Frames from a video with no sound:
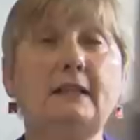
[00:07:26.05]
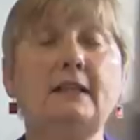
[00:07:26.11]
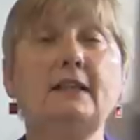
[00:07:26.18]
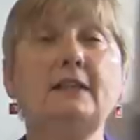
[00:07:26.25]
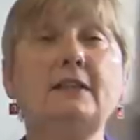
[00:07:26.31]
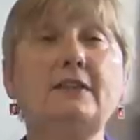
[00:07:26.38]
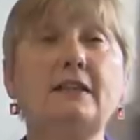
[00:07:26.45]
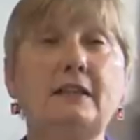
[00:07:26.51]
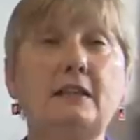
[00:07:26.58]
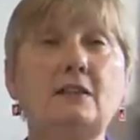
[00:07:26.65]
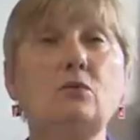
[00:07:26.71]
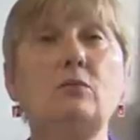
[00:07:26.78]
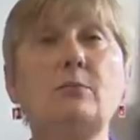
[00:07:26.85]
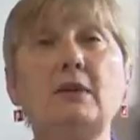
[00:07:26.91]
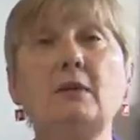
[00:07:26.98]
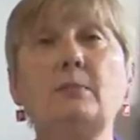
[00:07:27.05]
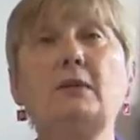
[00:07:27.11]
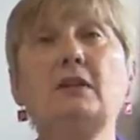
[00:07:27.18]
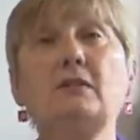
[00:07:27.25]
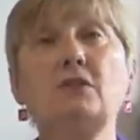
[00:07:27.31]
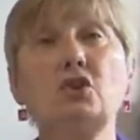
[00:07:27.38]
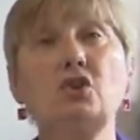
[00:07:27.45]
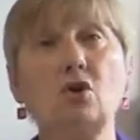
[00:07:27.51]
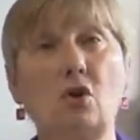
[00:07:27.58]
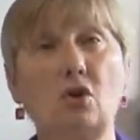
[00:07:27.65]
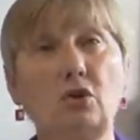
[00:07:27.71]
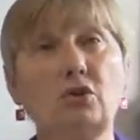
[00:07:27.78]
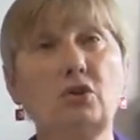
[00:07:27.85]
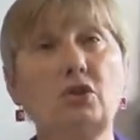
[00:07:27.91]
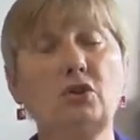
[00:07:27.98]
And I think this will be a bit of a
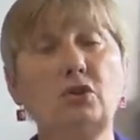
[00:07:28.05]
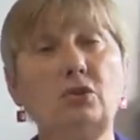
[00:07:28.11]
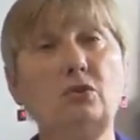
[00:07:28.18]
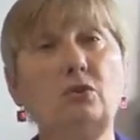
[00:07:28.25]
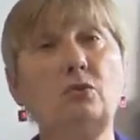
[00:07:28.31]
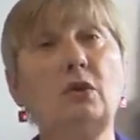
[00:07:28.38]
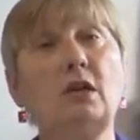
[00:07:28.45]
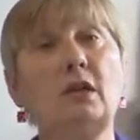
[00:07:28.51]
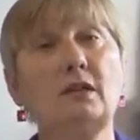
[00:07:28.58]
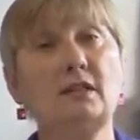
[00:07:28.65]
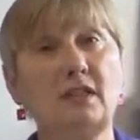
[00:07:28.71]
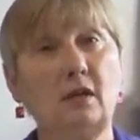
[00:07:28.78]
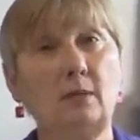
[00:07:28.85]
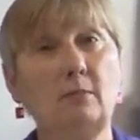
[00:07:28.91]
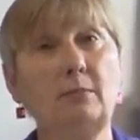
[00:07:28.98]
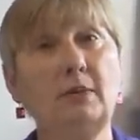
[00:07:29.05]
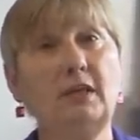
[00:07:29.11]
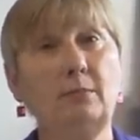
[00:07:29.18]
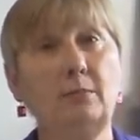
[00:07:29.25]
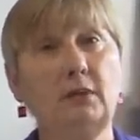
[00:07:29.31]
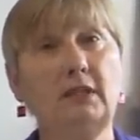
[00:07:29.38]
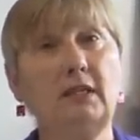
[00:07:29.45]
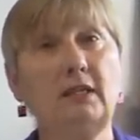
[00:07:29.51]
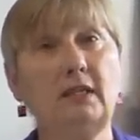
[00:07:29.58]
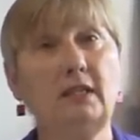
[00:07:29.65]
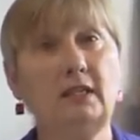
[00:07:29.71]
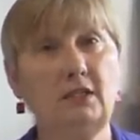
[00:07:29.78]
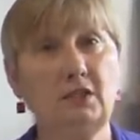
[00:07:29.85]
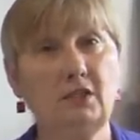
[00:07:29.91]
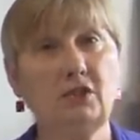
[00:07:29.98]
shock to some people in
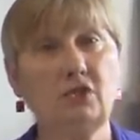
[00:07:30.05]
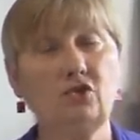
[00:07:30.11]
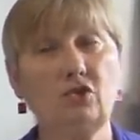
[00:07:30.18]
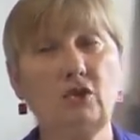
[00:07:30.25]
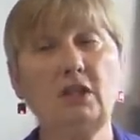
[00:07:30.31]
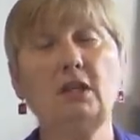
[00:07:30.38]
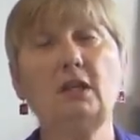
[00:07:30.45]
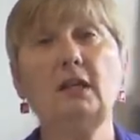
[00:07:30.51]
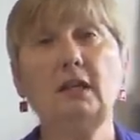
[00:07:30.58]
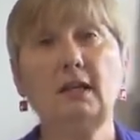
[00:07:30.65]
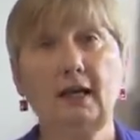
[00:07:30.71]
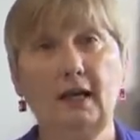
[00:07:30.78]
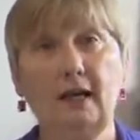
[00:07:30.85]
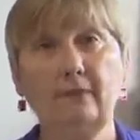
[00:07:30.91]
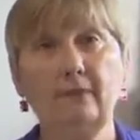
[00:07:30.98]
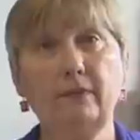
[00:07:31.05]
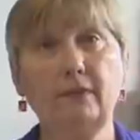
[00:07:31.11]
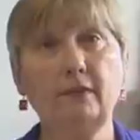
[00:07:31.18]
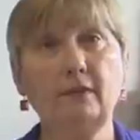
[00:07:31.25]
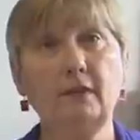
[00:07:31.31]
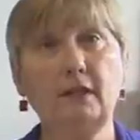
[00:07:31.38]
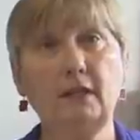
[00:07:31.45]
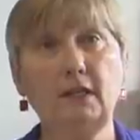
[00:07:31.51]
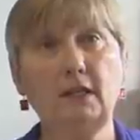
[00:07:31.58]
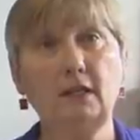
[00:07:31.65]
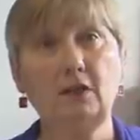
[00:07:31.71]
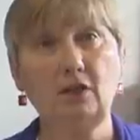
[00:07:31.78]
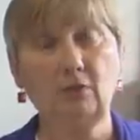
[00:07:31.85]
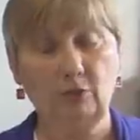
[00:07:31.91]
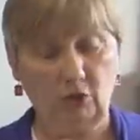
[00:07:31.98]
industry and
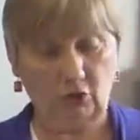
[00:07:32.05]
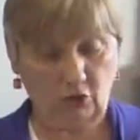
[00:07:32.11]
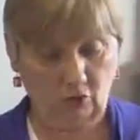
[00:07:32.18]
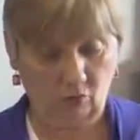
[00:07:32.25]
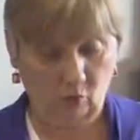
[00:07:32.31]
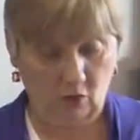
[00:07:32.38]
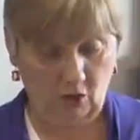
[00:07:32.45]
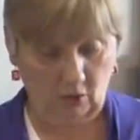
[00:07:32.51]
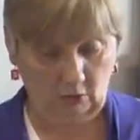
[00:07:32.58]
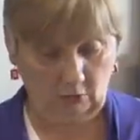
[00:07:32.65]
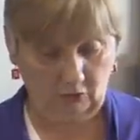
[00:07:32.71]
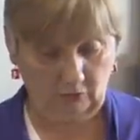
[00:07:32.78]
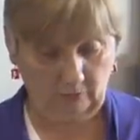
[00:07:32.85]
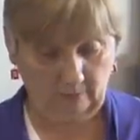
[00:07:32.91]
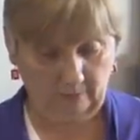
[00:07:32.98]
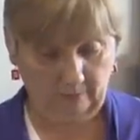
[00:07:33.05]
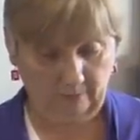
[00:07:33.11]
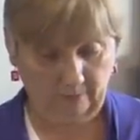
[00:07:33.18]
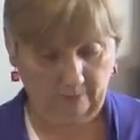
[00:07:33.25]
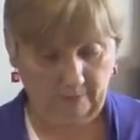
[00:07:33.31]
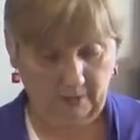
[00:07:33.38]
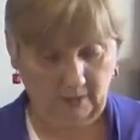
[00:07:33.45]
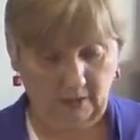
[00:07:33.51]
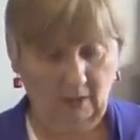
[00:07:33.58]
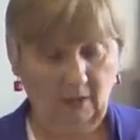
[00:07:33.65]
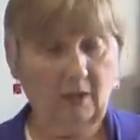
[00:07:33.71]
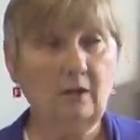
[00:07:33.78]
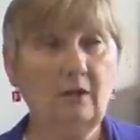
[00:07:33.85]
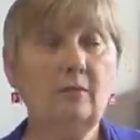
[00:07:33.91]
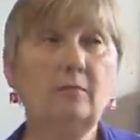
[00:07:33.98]
the commercial world.
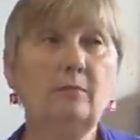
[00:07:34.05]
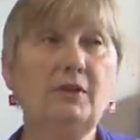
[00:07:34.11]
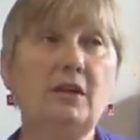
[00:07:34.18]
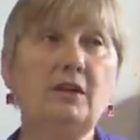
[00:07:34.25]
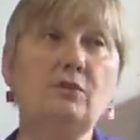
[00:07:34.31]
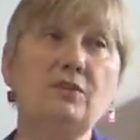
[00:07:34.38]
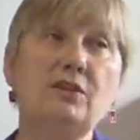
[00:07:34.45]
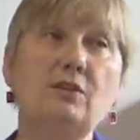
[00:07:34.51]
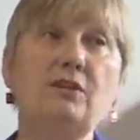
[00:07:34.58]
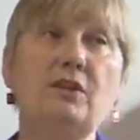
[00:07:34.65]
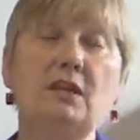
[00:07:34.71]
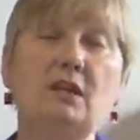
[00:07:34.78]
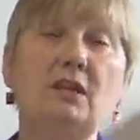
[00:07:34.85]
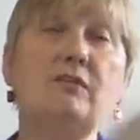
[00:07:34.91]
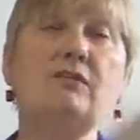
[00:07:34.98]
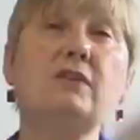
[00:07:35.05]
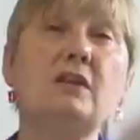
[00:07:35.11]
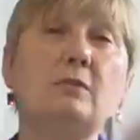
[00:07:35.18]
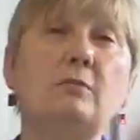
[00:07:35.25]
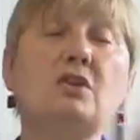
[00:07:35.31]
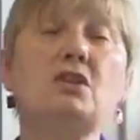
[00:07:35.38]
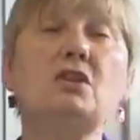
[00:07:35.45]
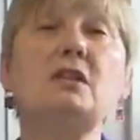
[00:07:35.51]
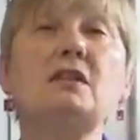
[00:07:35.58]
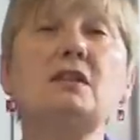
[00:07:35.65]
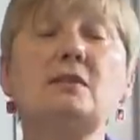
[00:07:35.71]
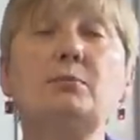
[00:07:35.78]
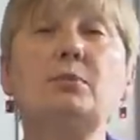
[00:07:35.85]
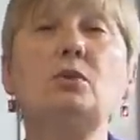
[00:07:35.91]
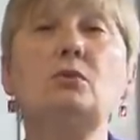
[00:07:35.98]
But I also think if the commissioning
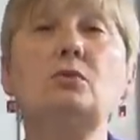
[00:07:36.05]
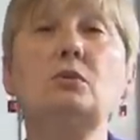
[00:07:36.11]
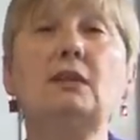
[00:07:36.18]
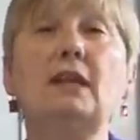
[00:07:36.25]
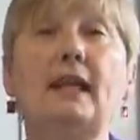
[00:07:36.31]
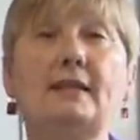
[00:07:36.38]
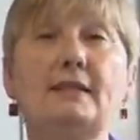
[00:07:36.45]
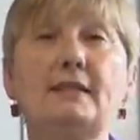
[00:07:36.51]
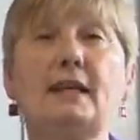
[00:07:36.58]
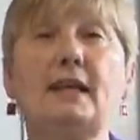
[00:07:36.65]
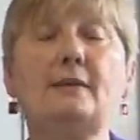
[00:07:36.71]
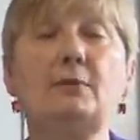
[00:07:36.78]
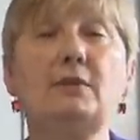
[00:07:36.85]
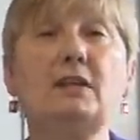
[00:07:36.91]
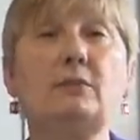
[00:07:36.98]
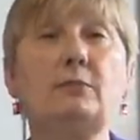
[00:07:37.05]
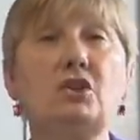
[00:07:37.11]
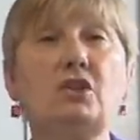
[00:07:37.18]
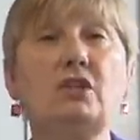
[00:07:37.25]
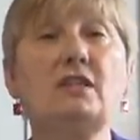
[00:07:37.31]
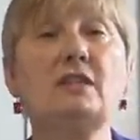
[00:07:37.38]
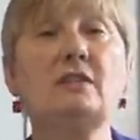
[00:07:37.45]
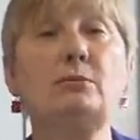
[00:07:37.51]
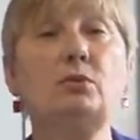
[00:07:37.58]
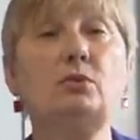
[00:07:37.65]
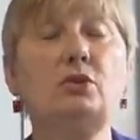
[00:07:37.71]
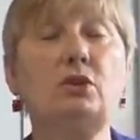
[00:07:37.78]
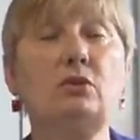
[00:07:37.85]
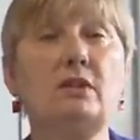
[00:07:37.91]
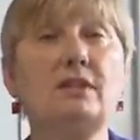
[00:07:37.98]
support landscape and commissioning
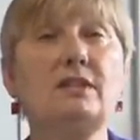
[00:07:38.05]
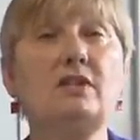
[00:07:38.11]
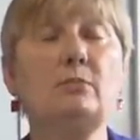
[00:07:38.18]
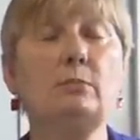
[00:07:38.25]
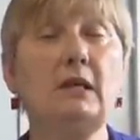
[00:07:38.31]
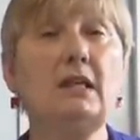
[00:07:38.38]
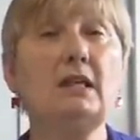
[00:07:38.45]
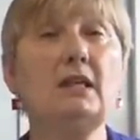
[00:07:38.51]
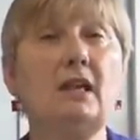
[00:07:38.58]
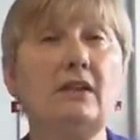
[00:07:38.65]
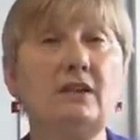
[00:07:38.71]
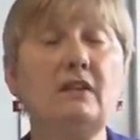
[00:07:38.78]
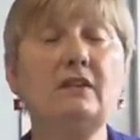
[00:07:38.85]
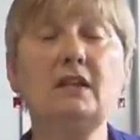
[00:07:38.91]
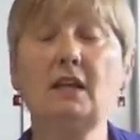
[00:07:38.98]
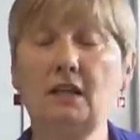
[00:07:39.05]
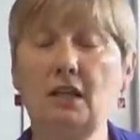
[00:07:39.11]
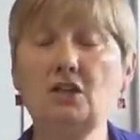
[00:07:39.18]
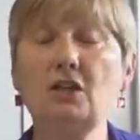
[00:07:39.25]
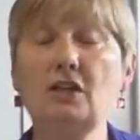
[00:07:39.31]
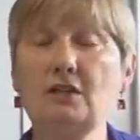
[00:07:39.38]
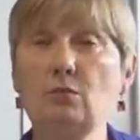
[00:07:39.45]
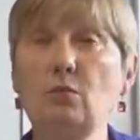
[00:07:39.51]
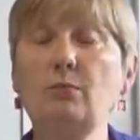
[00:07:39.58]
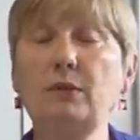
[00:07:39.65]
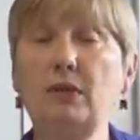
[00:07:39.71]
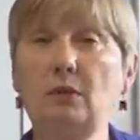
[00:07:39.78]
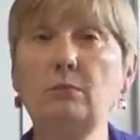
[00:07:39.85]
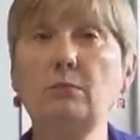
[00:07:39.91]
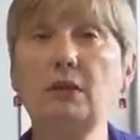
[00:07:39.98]
support units don't make it, I think the NHS will
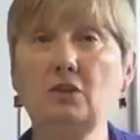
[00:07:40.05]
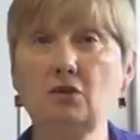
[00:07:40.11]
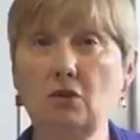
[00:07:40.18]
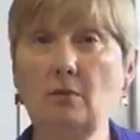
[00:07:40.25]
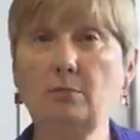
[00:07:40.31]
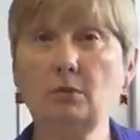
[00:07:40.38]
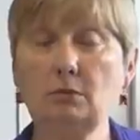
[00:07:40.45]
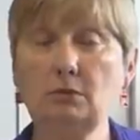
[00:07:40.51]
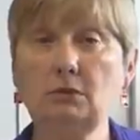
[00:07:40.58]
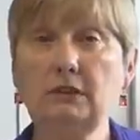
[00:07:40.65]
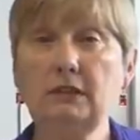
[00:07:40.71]
be in big trouble.